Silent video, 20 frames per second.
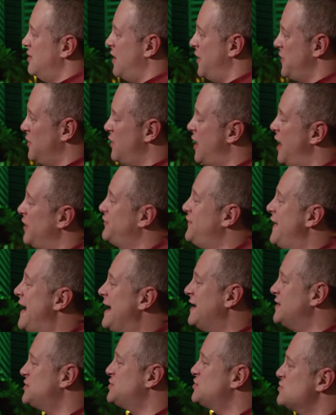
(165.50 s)
on the Las
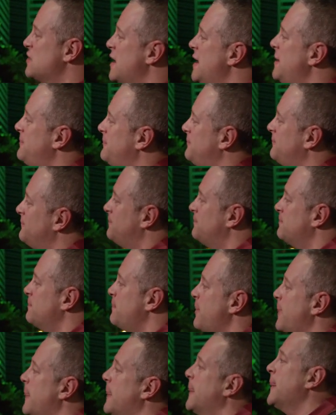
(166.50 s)
Vegas Strip,
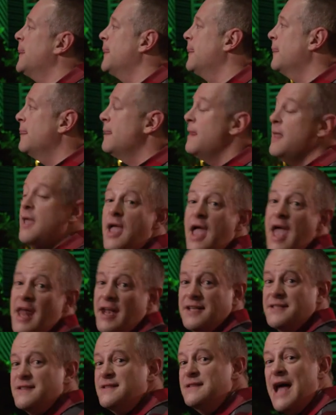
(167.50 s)

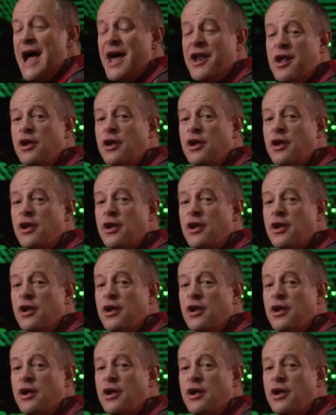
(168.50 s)
and it's not